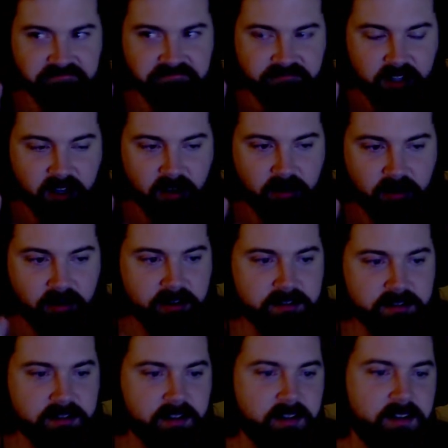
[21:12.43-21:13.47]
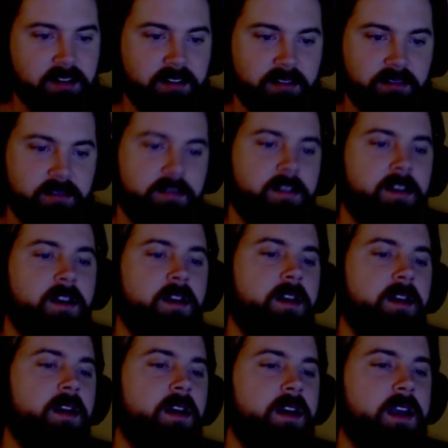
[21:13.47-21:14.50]
Go Grizzlies.
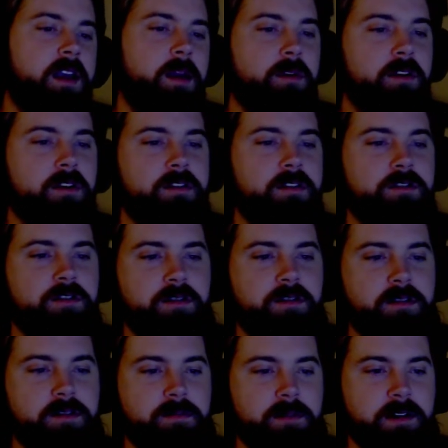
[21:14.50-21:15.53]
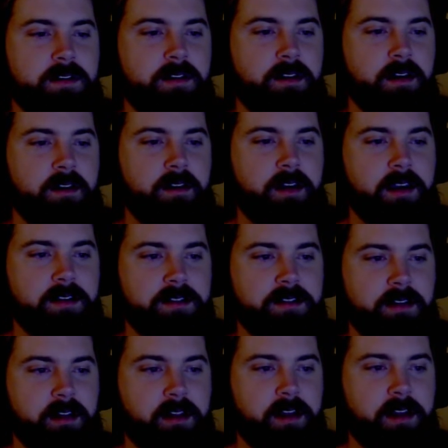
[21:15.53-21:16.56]
Kimber introduced me to the other kids in
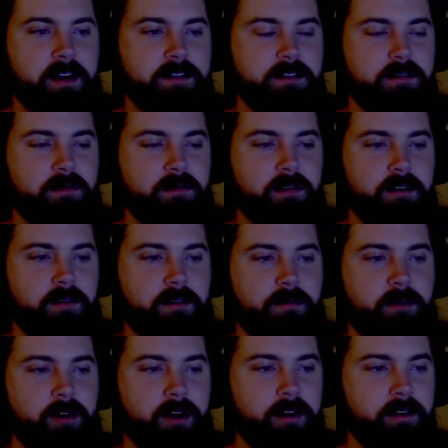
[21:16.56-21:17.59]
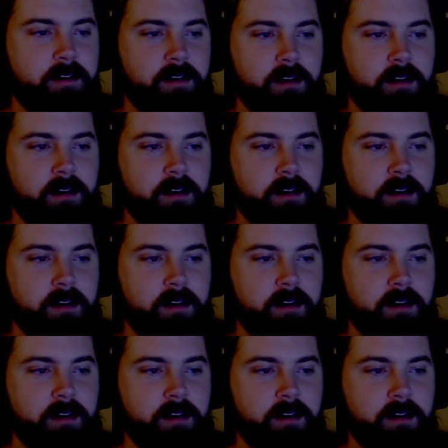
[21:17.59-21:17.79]
the class throughout the morning.